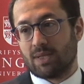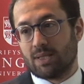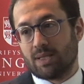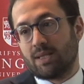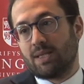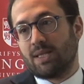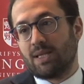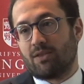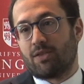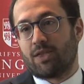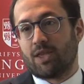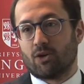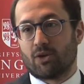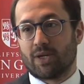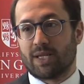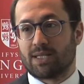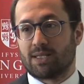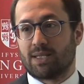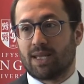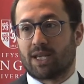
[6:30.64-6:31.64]
the
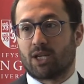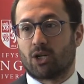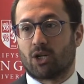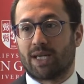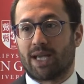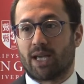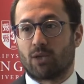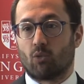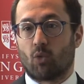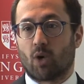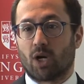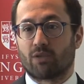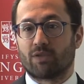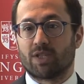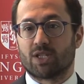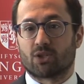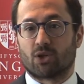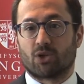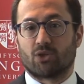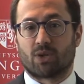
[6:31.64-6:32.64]
theory is they can only get one of
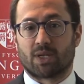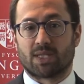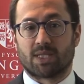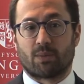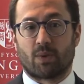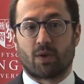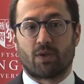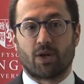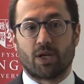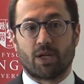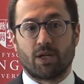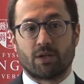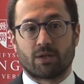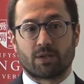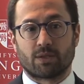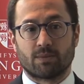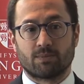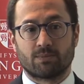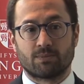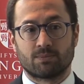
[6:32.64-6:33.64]
these contracts every three
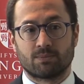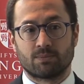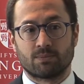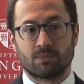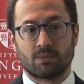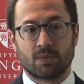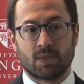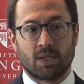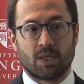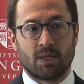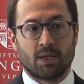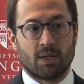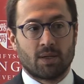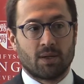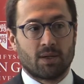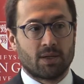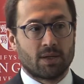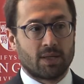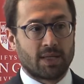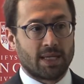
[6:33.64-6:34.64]
years.
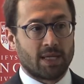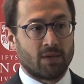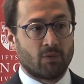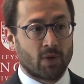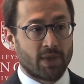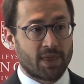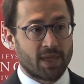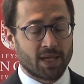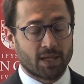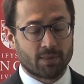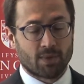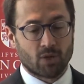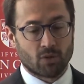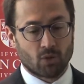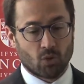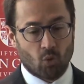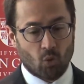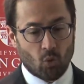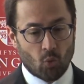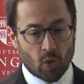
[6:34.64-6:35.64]
If we think
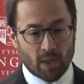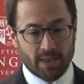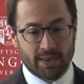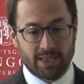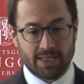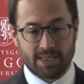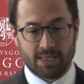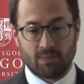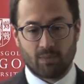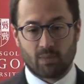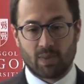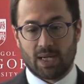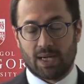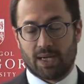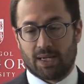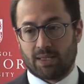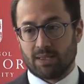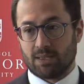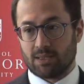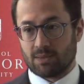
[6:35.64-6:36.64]
about what this
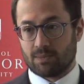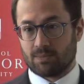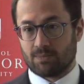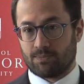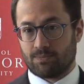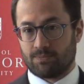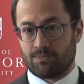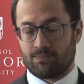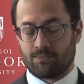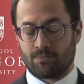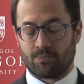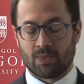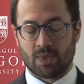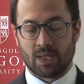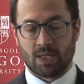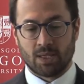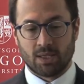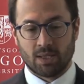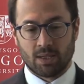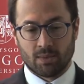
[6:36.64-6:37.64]
implies,
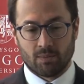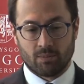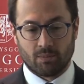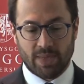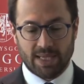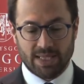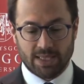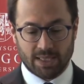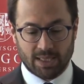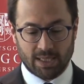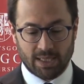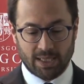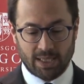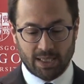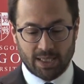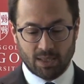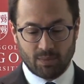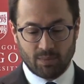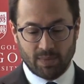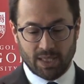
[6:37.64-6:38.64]
Basically,
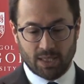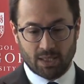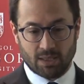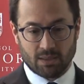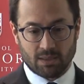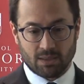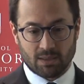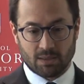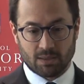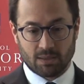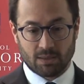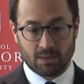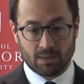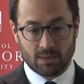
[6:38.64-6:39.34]
it means